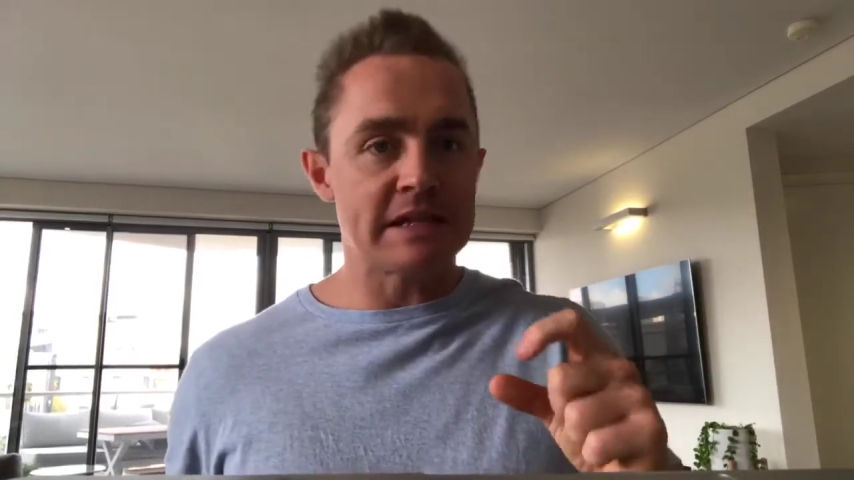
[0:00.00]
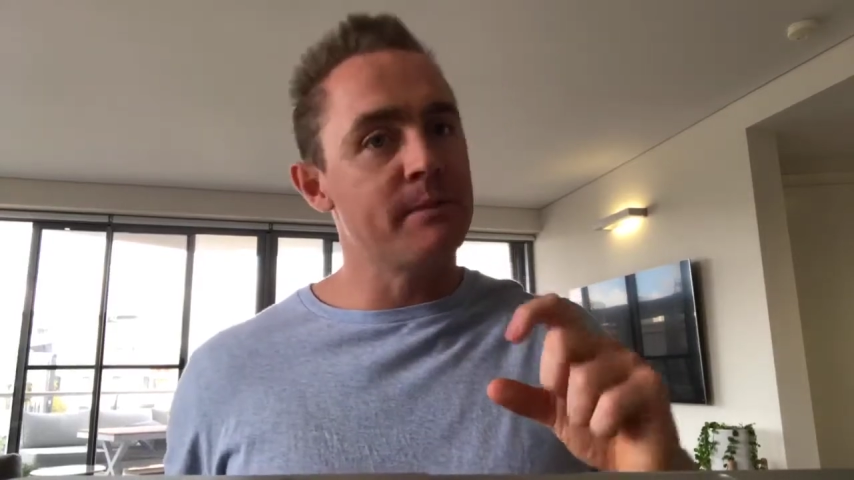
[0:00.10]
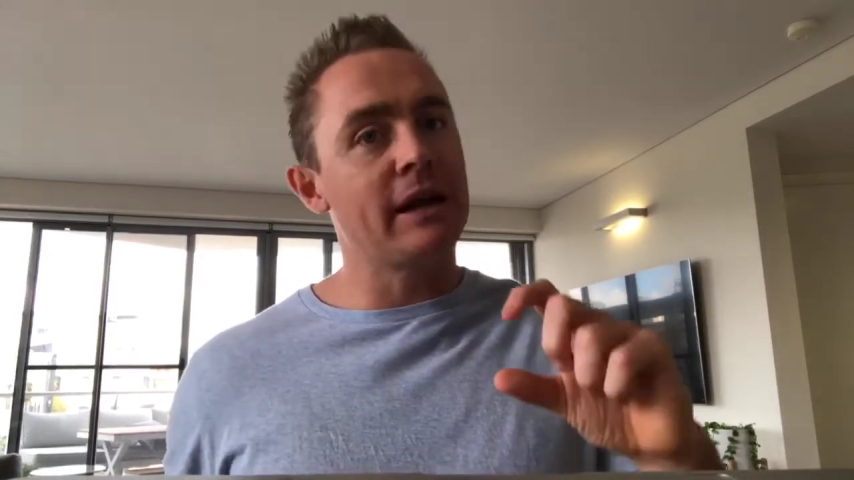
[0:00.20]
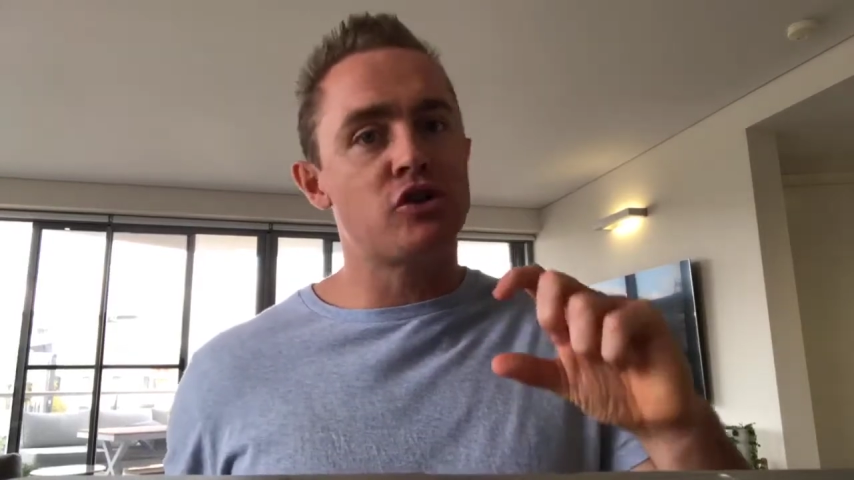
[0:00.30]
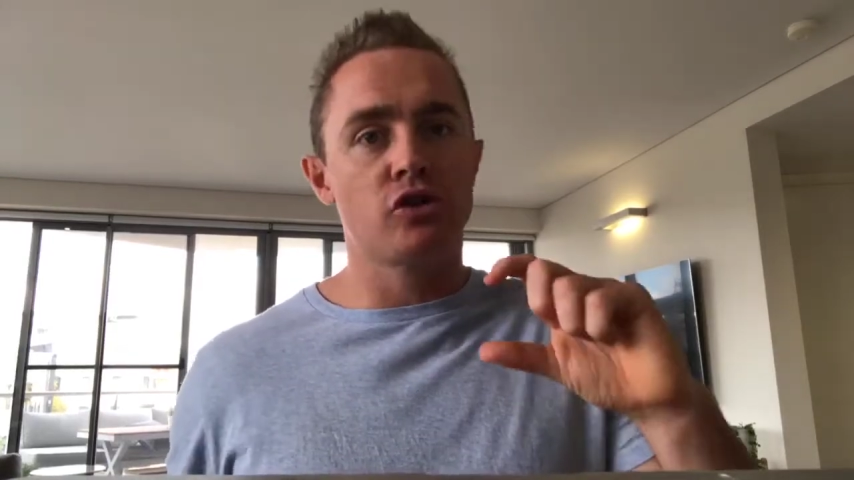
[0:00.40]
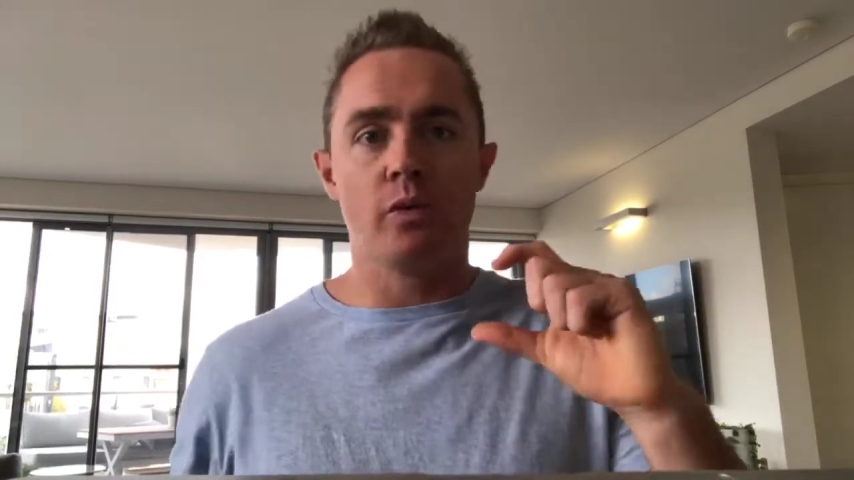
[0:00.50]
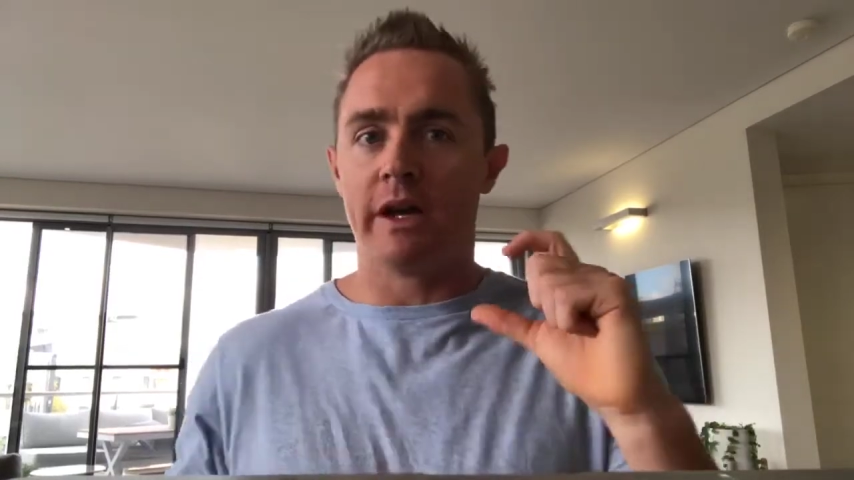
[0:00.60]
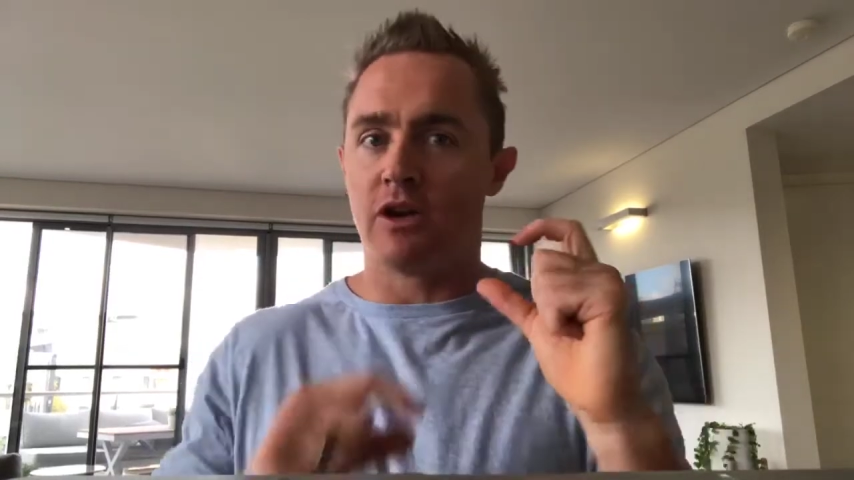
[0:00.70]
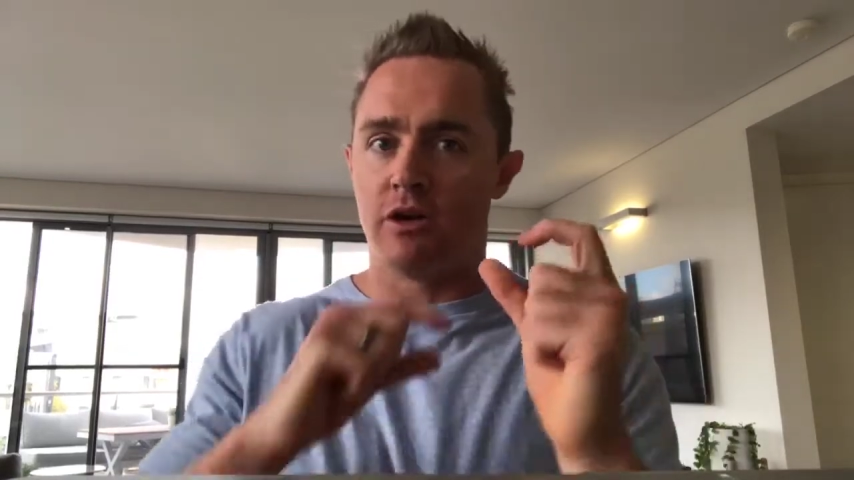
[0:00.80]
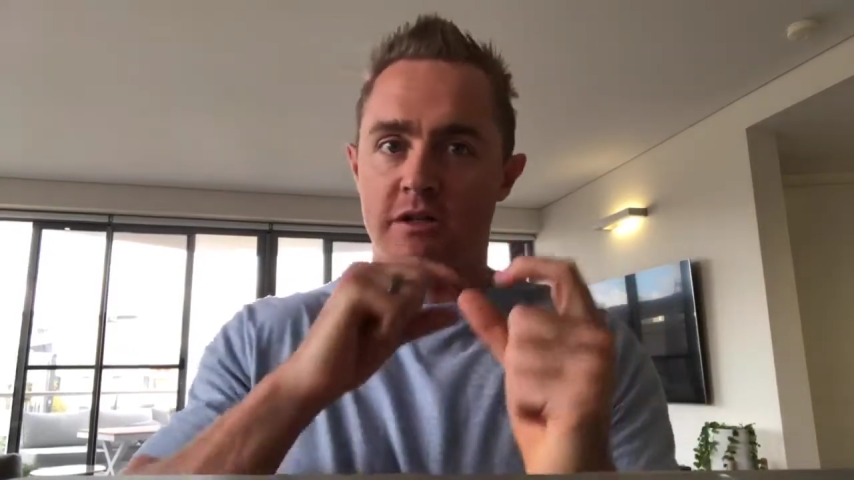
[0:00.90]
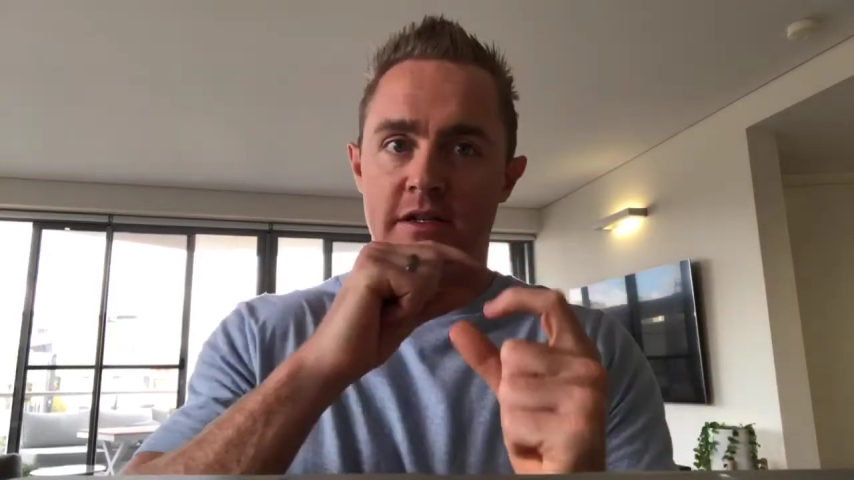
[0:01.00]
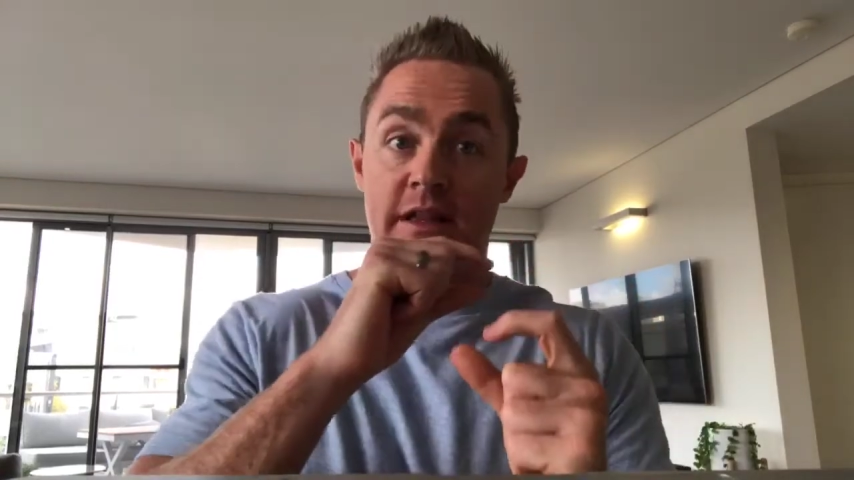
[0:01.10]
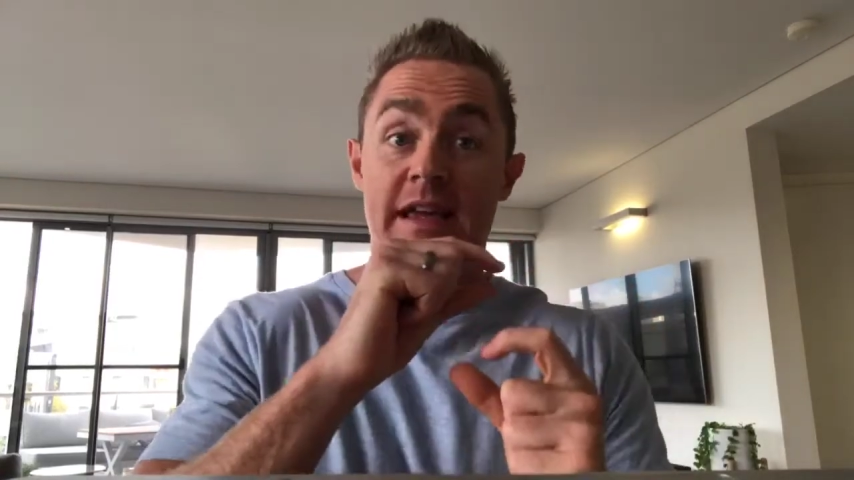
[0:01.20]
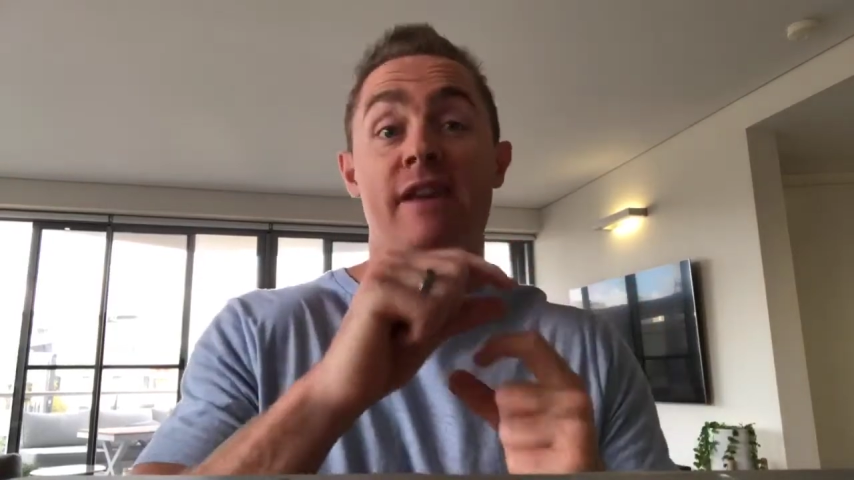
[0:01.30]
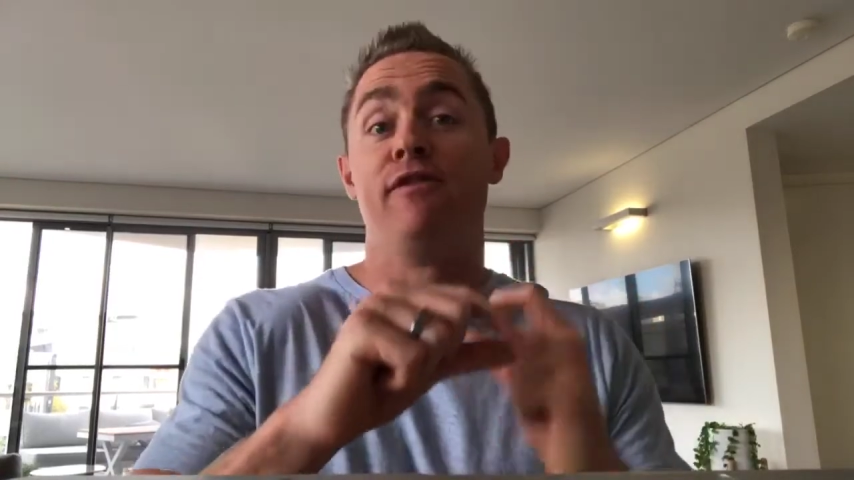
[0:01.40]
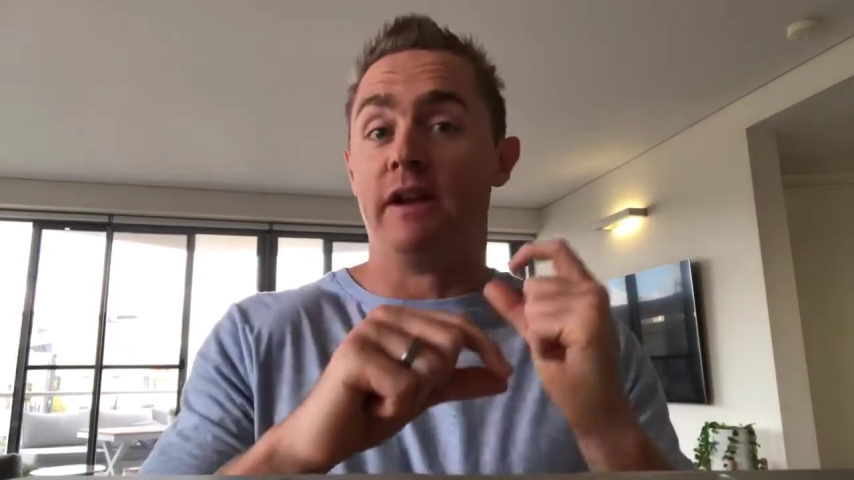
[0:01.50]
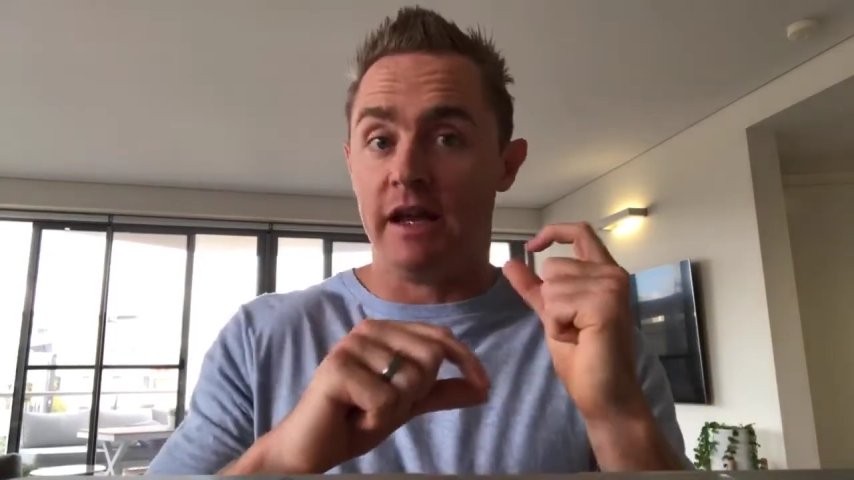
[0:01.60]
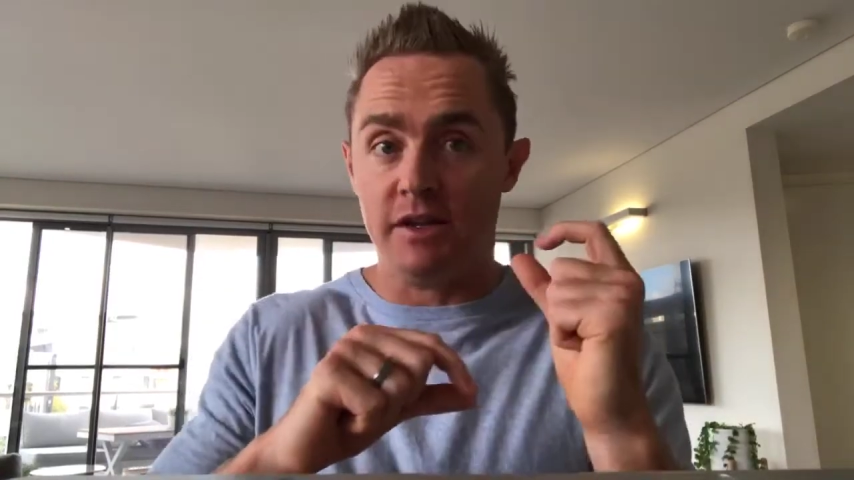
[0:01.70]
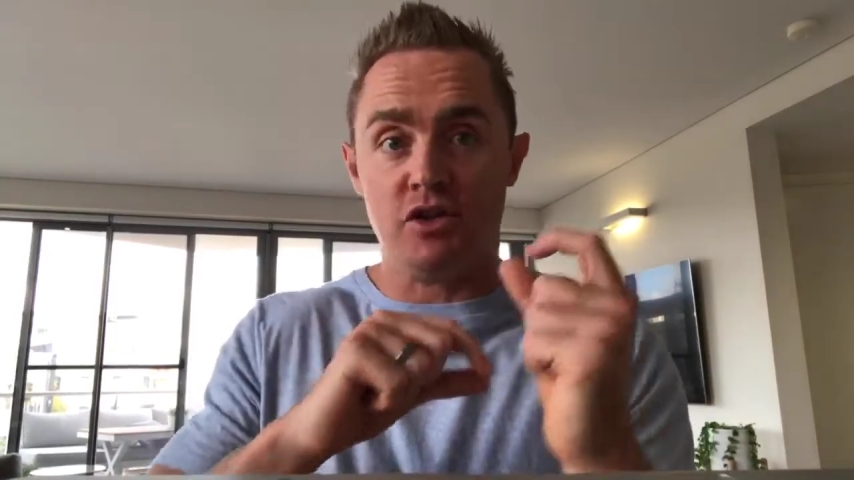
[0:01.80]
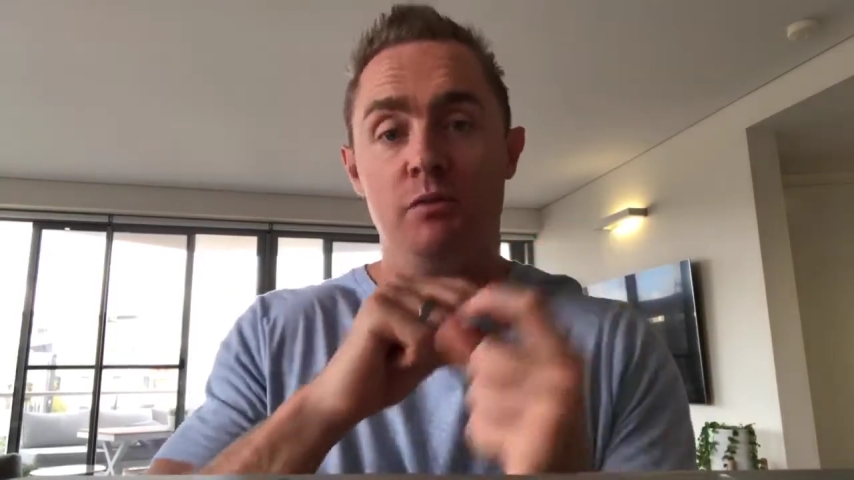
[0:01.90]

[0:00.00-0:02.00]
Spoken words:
make sure that we're constantly, if we need to,